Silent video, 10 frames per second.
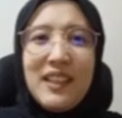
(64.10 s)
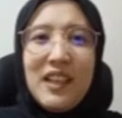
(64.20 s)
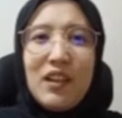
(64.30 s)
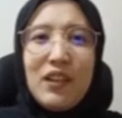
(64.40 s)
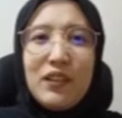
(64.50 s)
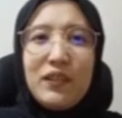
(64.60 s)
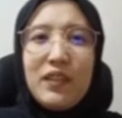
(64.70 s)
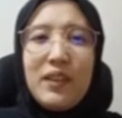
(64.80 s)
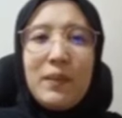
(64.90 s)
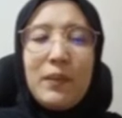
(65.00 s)
of
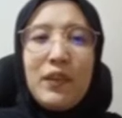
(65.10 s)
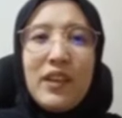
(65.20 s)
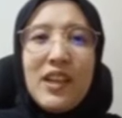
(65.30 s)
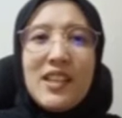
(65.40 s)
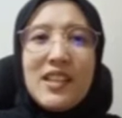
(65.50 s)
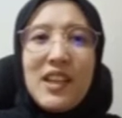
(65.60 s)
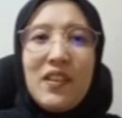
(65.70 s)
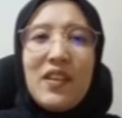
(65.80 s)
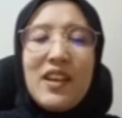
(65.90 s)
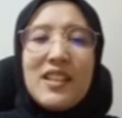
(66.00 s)
employee
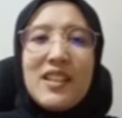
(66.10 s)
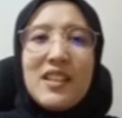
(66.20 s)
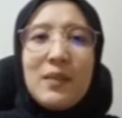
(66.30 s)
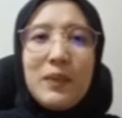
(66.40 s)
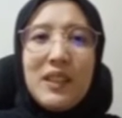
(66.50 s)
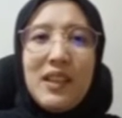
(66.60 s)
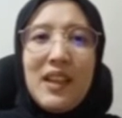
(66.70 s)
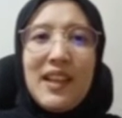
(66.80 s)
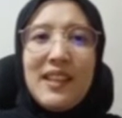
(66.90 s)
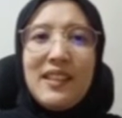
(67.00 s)
self-assessment
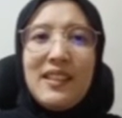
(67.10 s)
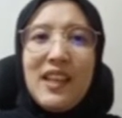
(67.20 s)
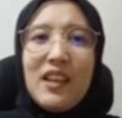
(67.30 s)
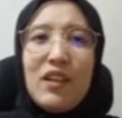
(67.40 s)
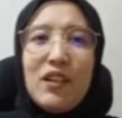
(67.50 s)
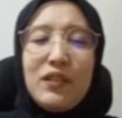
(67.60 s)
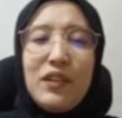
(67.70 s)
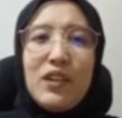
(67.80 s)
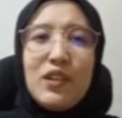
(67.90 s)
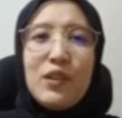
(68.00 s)
and date of
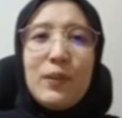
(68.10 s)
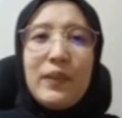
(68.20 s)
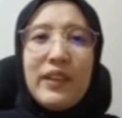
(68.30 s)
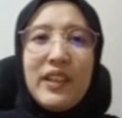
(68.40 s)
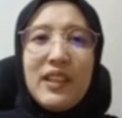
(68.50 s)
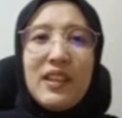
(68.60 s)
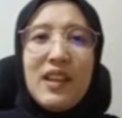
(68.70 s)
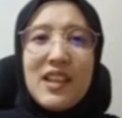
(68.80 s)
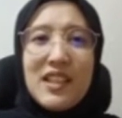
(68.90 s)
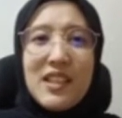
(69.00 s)
superior
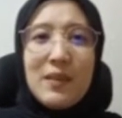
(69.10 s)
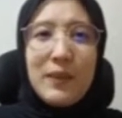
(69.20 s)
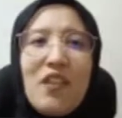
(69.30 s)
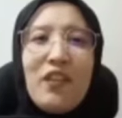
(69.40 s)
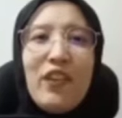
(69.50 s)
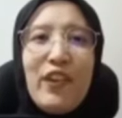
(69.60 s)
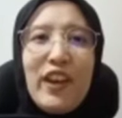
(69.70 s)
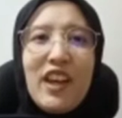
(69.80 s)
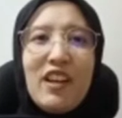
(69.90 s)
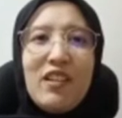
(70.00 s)
assessment. For
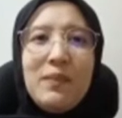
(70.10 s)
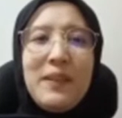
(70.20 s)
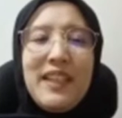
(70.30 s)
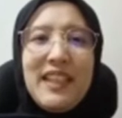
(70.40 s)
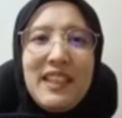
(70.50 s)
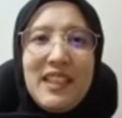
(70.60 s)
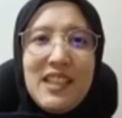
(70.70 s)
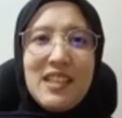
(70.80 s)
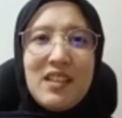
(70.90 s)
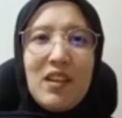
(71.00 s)

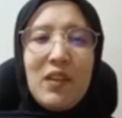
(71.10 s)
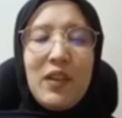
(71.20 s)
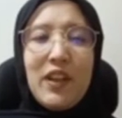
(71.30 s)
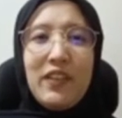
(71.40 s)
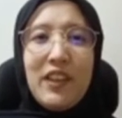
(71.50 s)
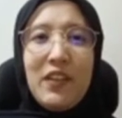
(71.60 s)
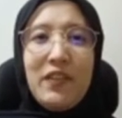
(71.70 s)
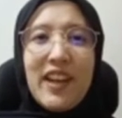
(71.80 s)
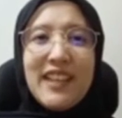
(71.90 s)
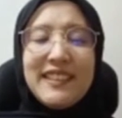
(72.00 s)
accountabilities,
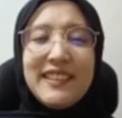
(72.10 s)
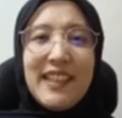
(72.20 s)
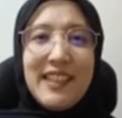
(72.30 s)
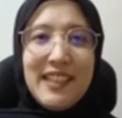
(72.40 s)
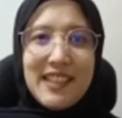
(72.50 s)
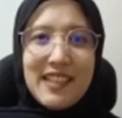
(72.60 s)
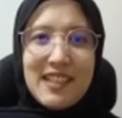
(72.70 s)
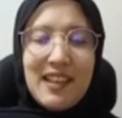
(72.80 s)
objective and standards,